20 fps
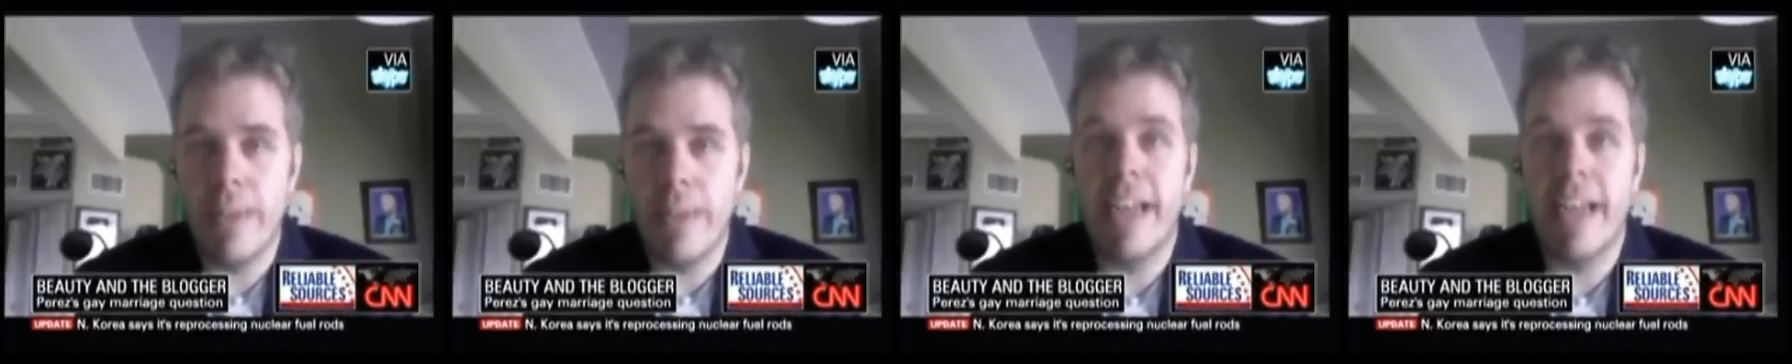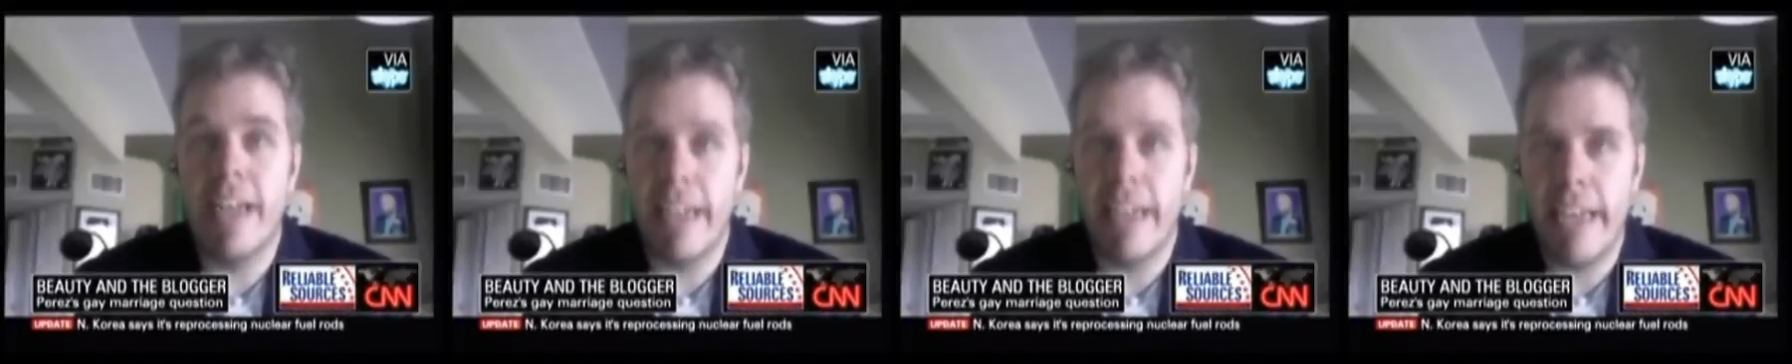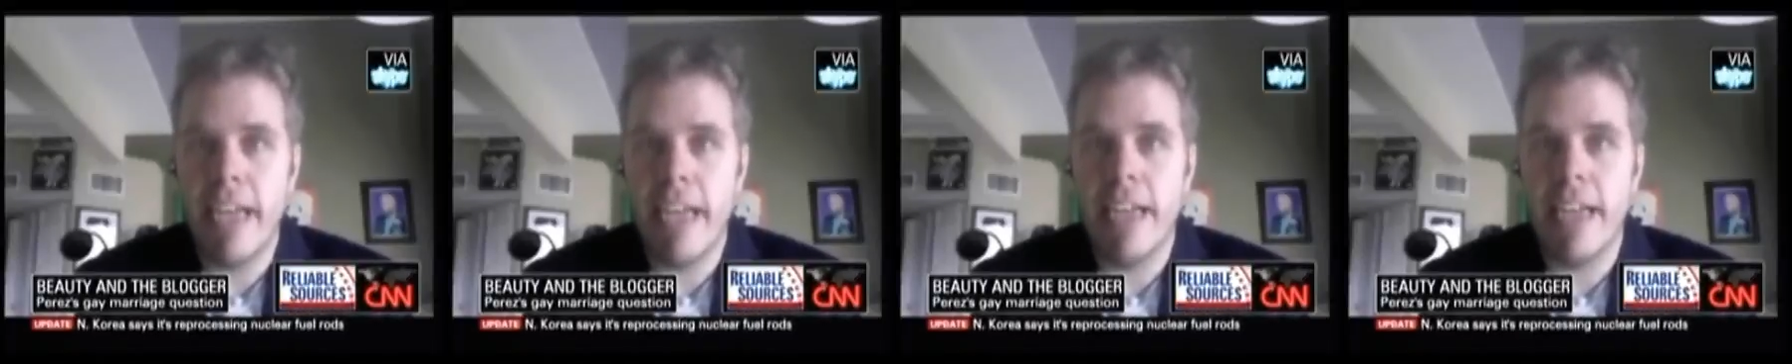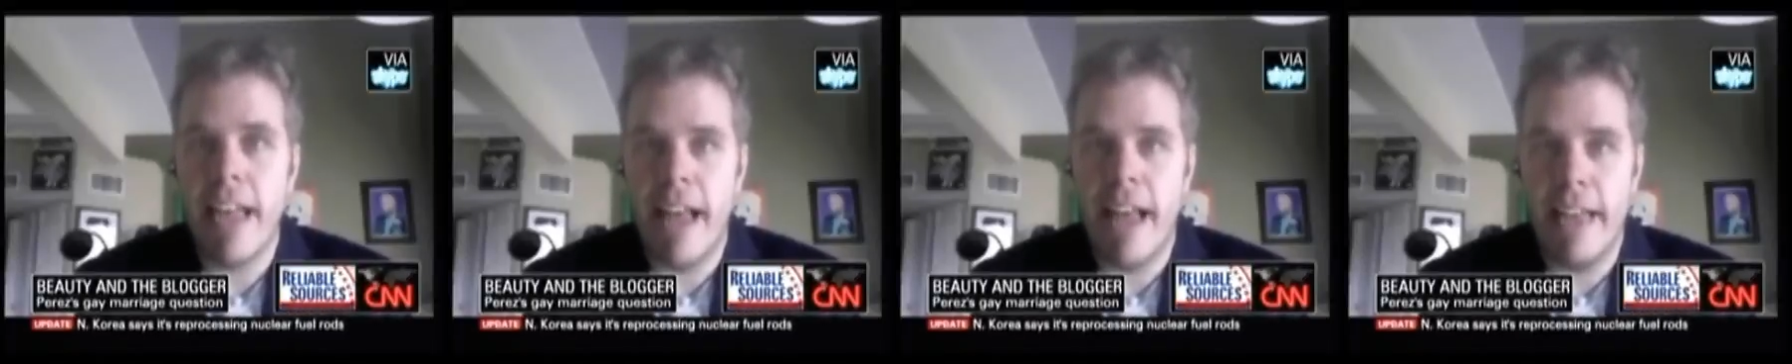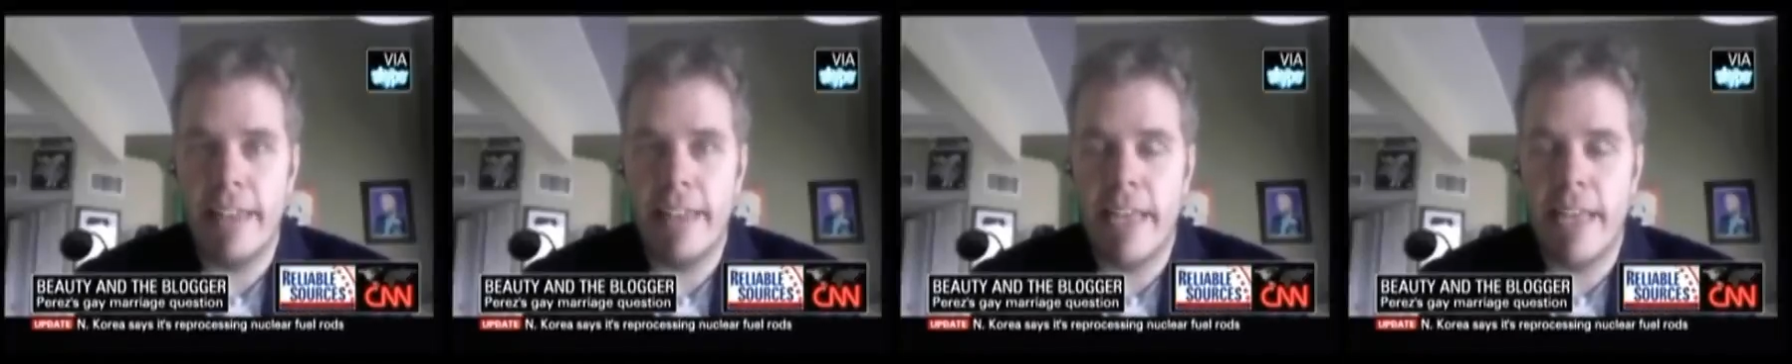and
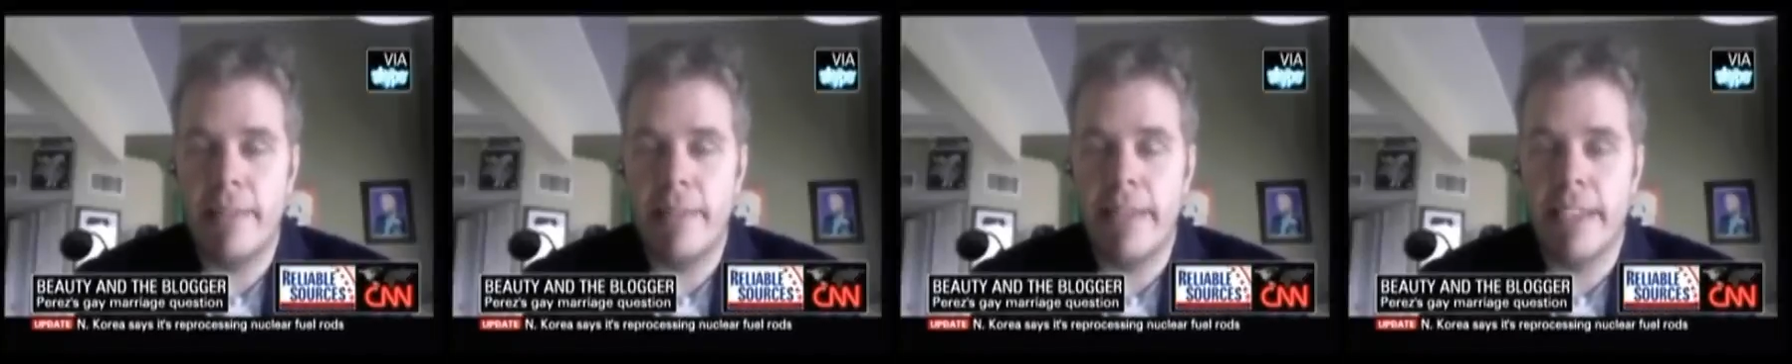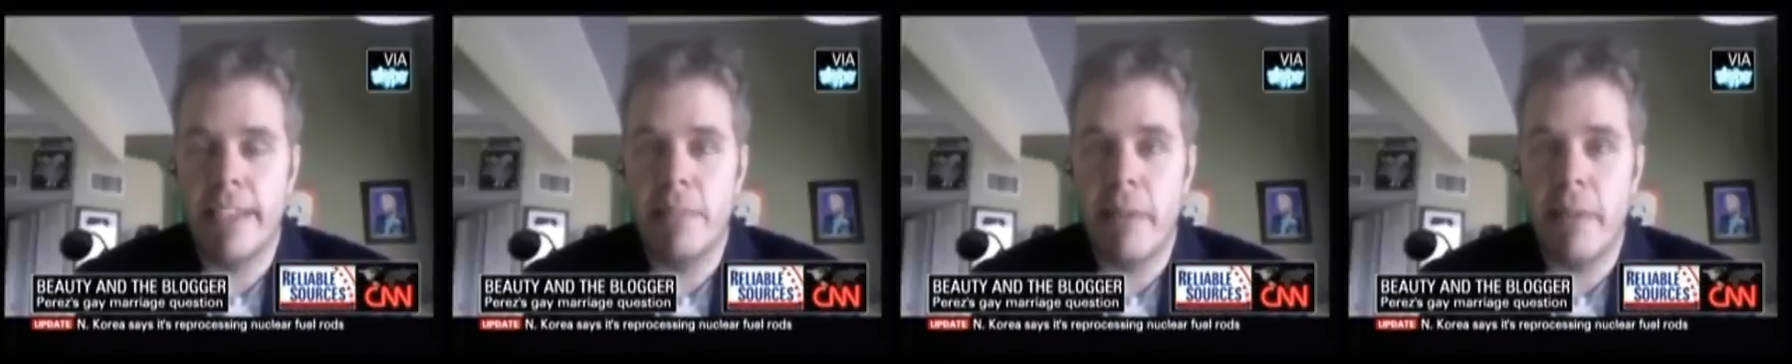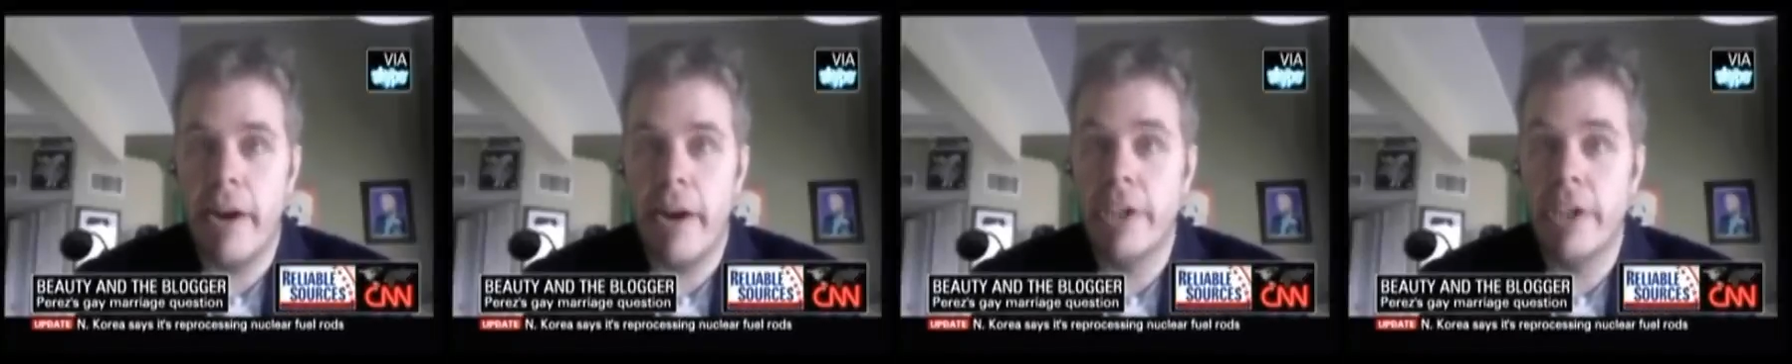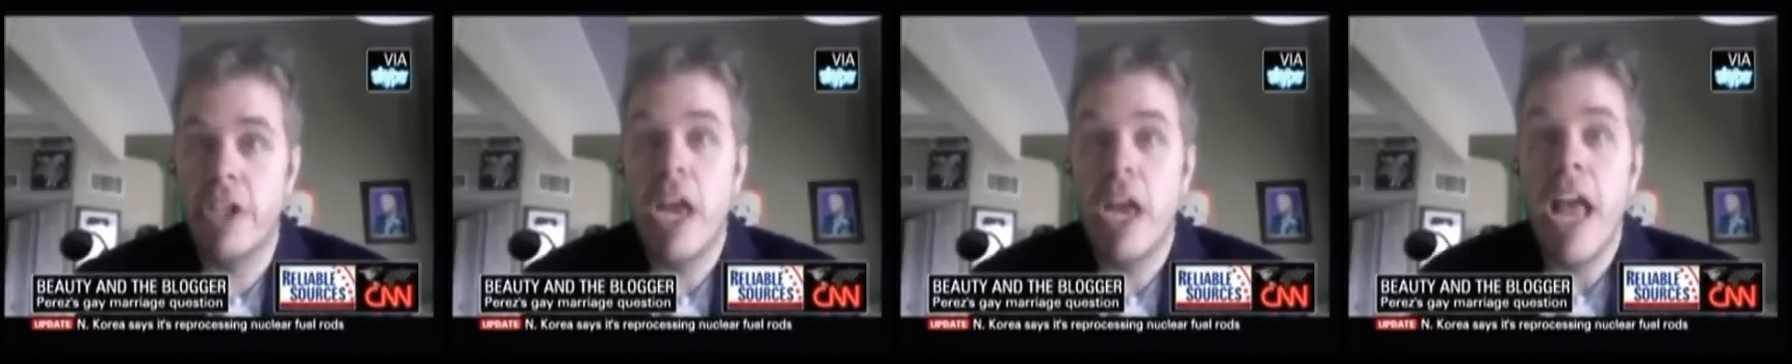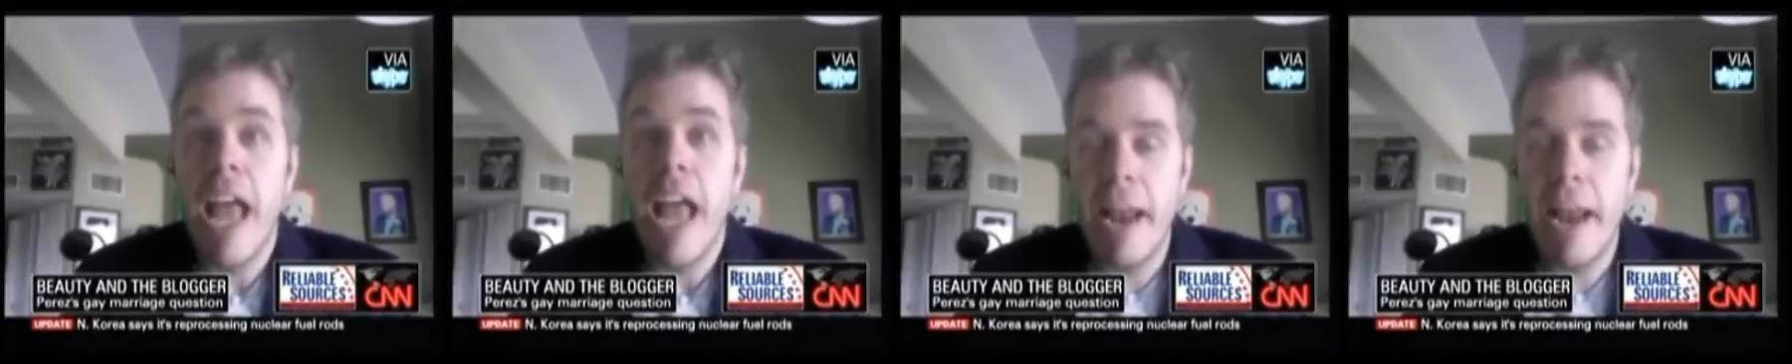legalize same-sex marriage.